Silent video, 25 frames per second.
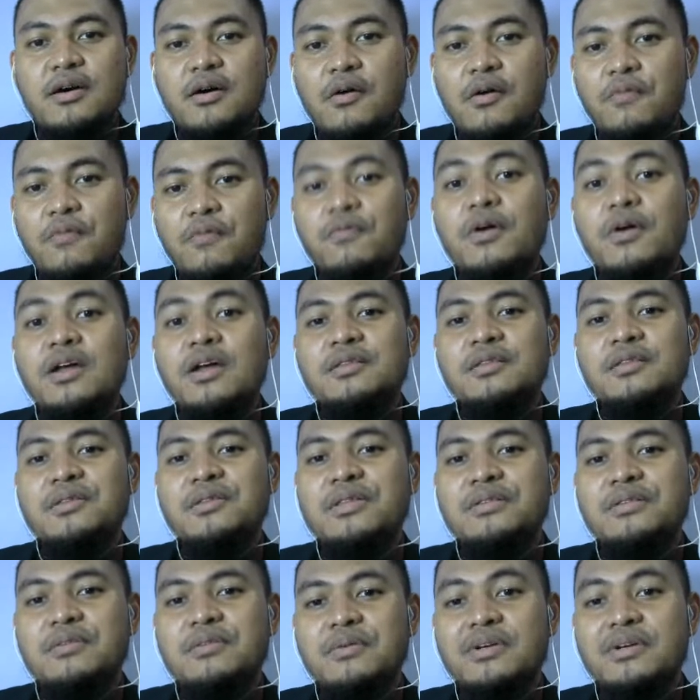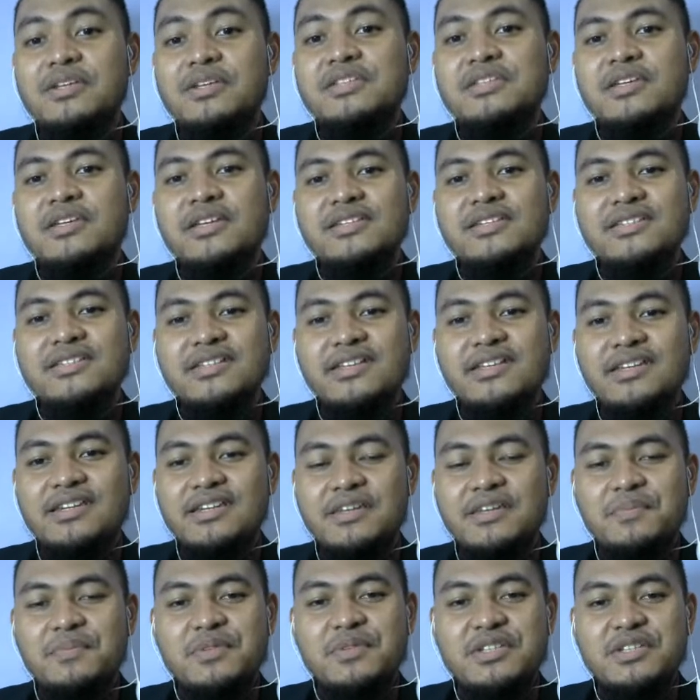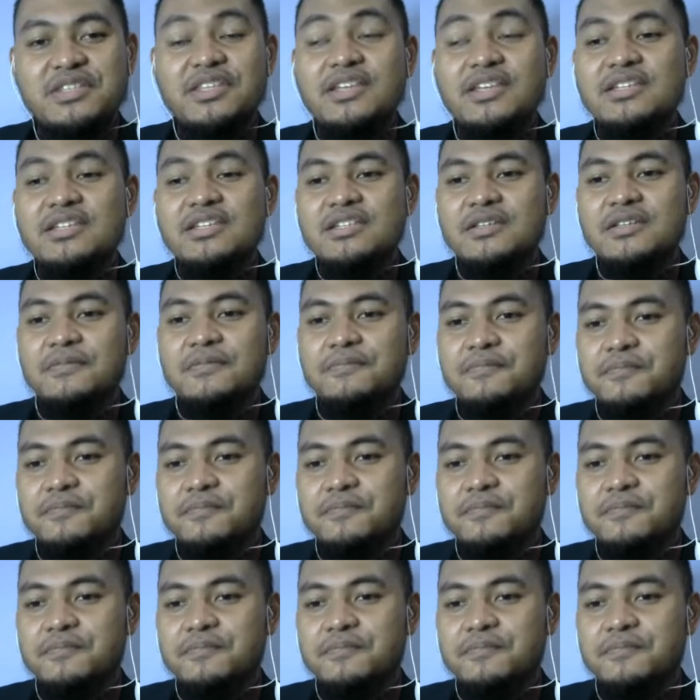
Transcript: of what we will discuss in the presentation.